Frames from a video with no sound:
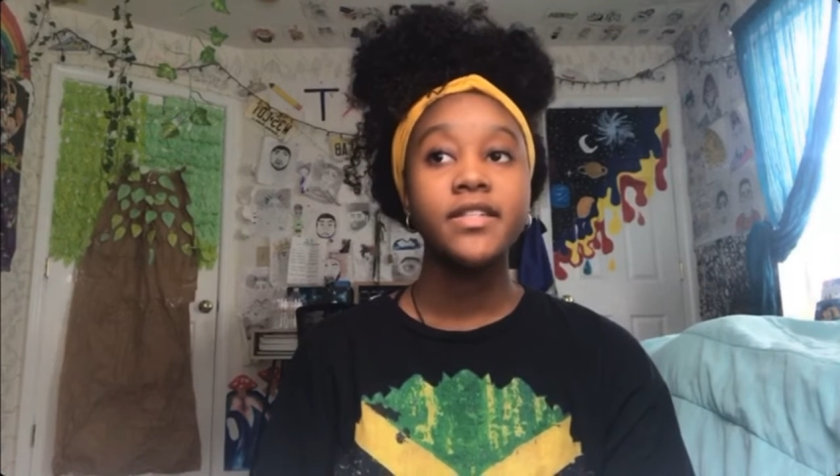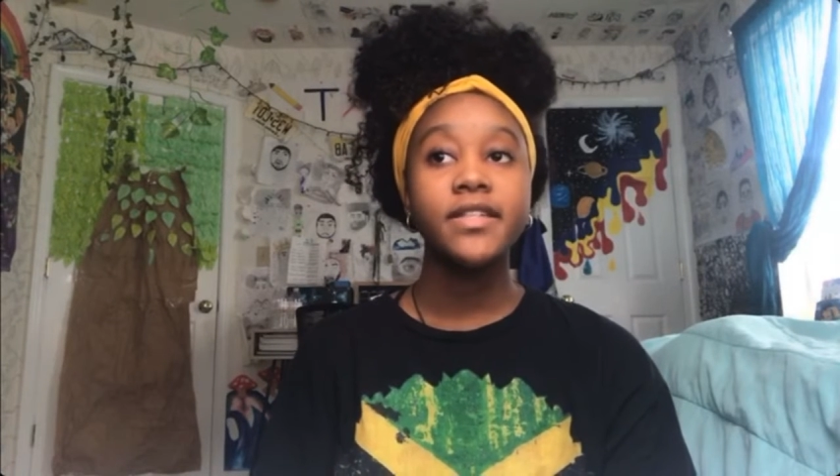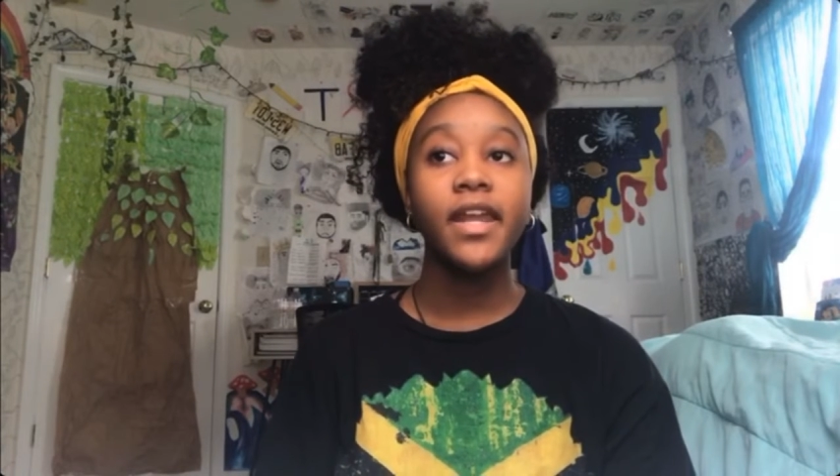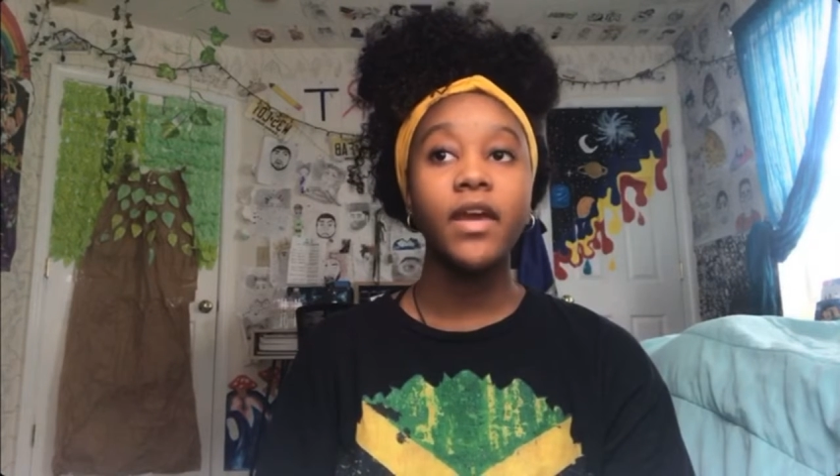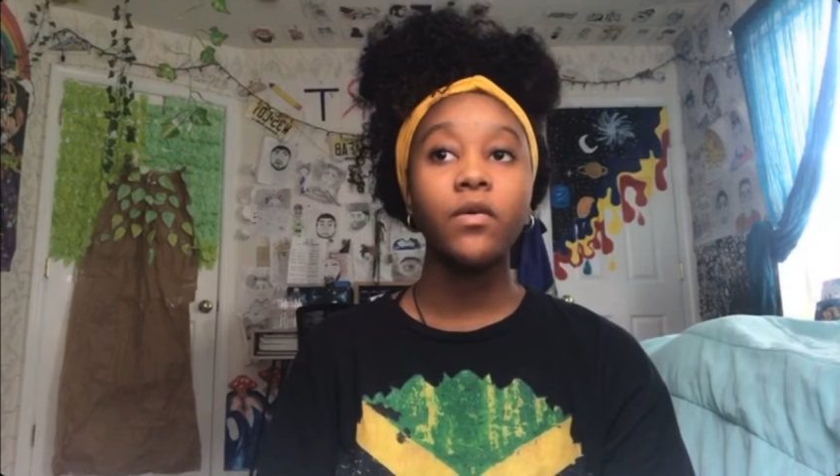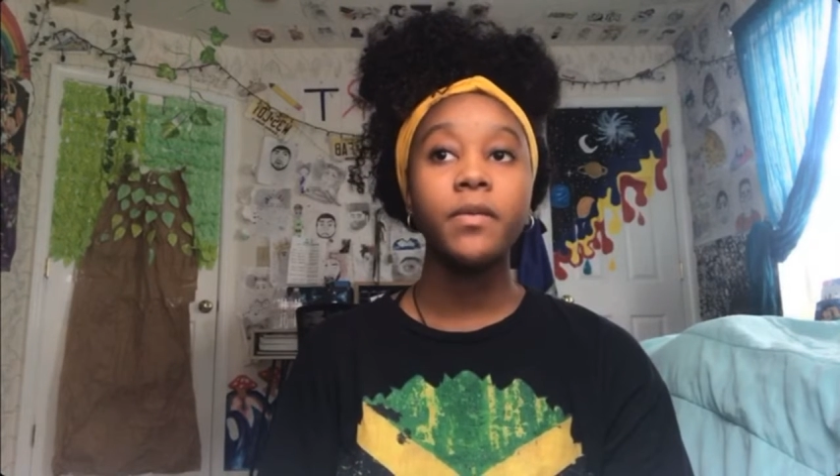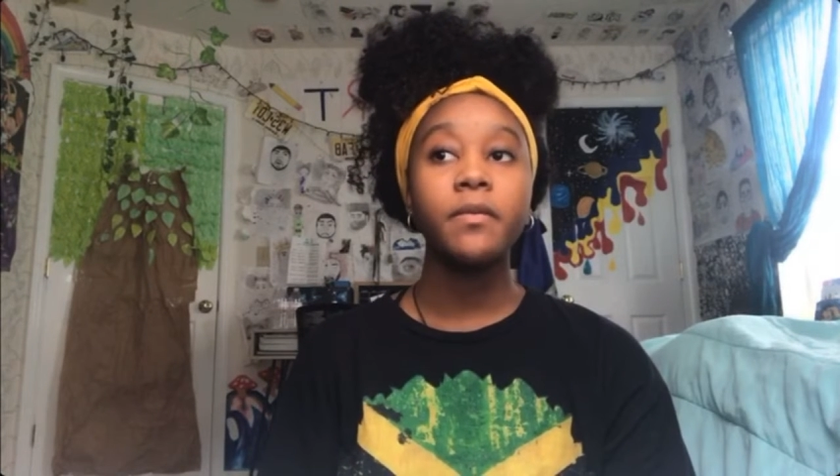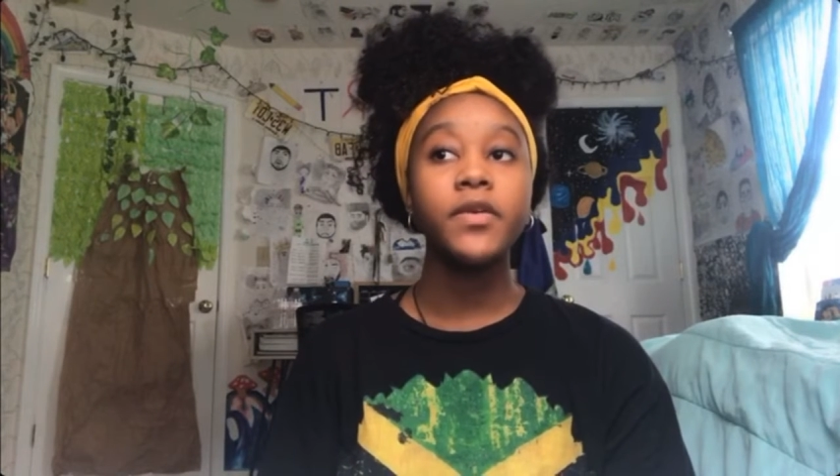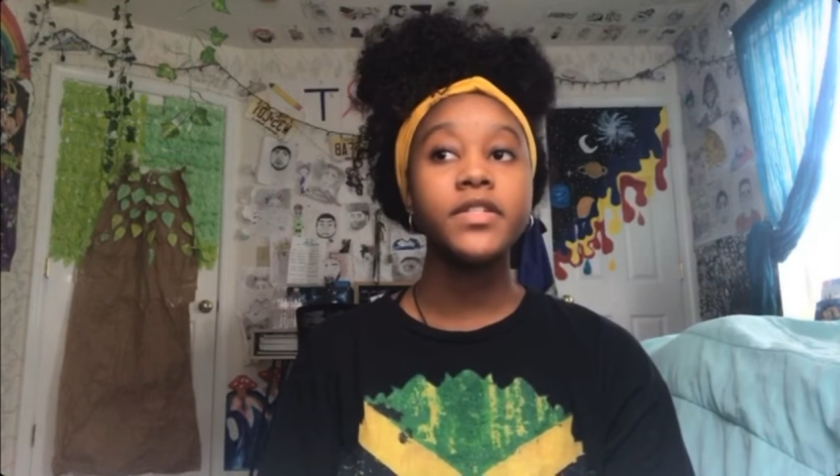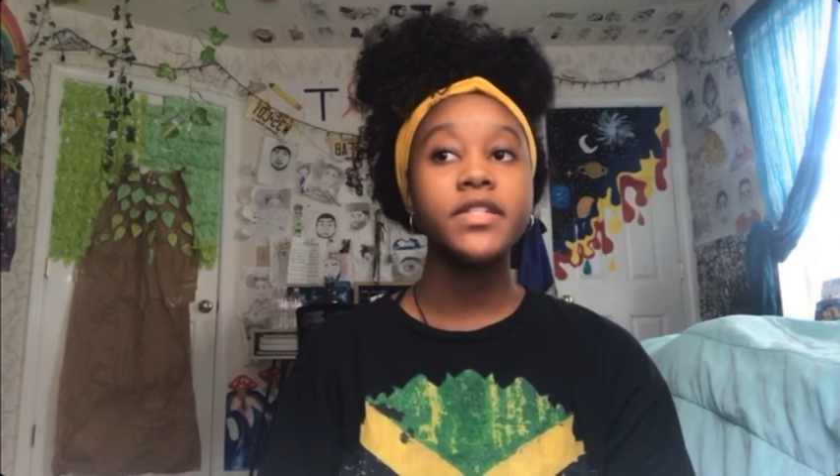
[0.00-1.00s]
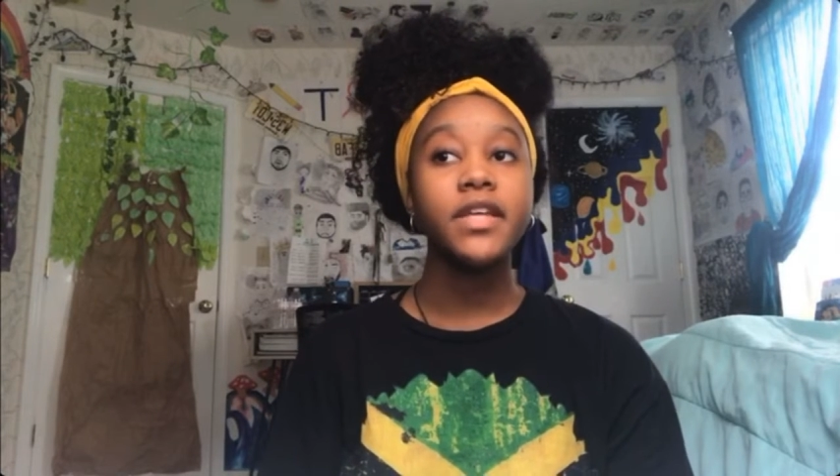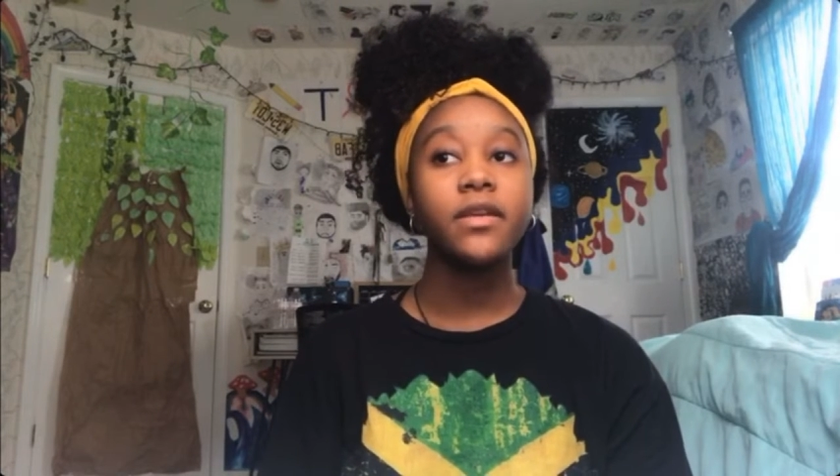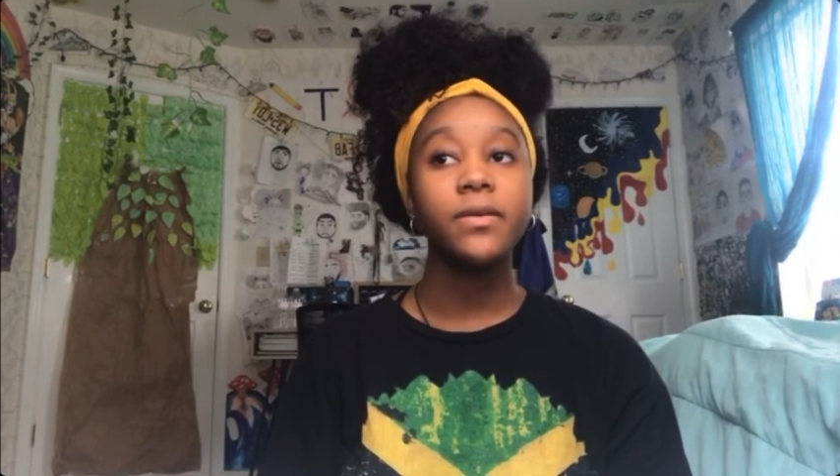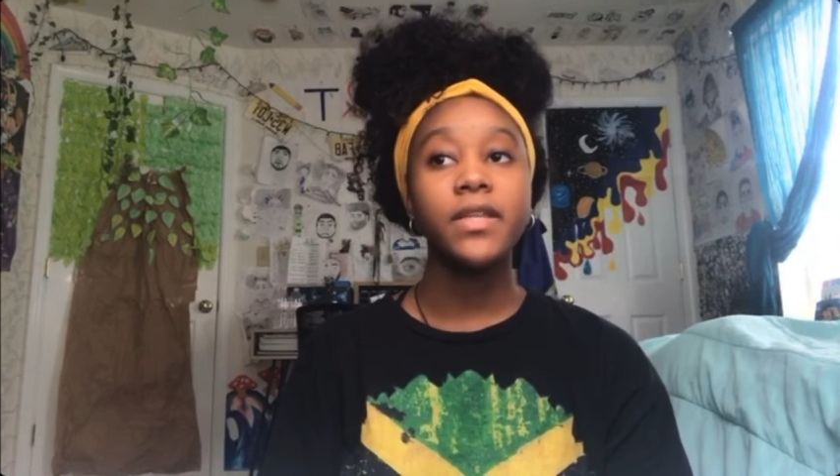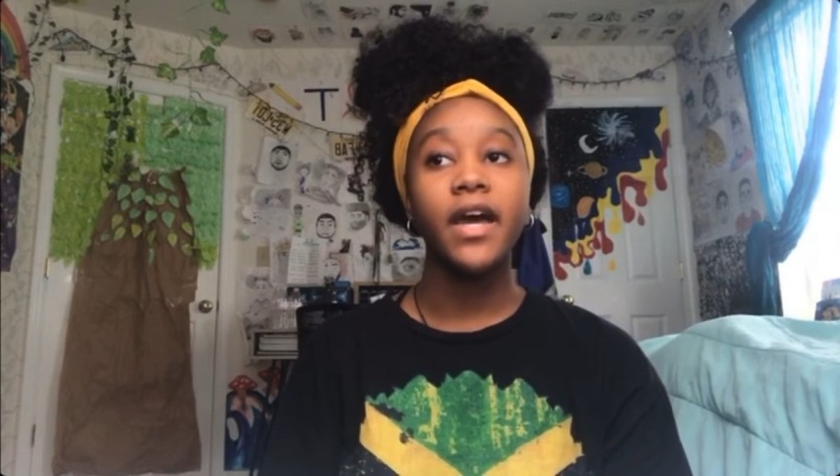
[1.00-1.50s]
Sunday will be mostly
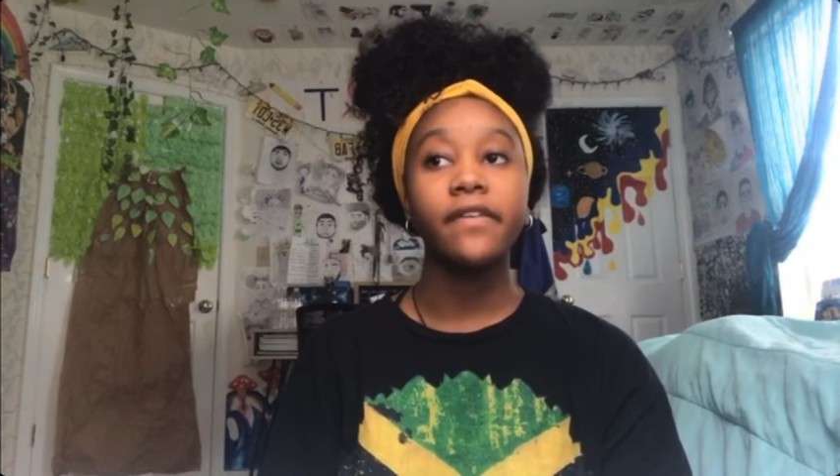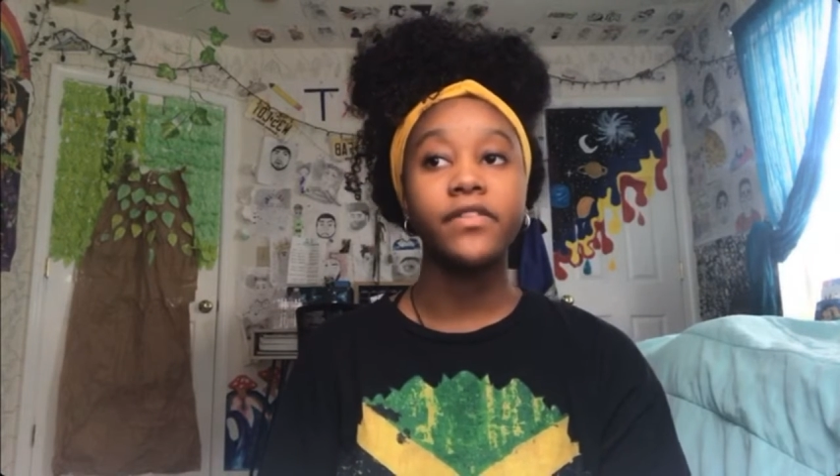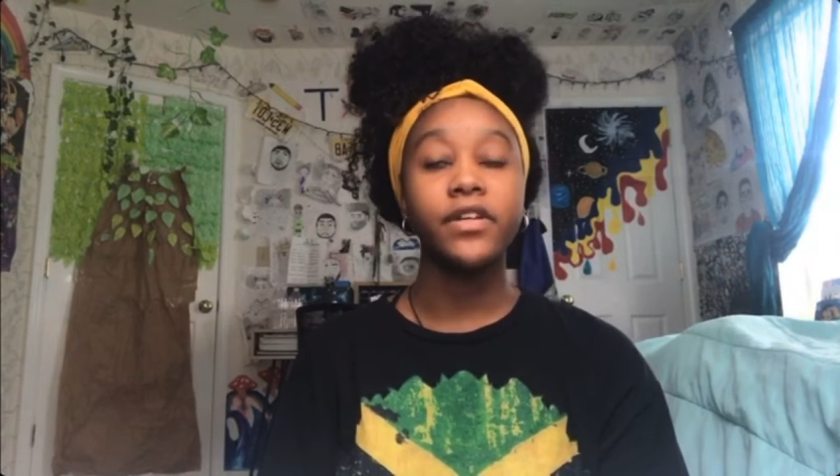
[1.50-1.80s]
sunny with the high of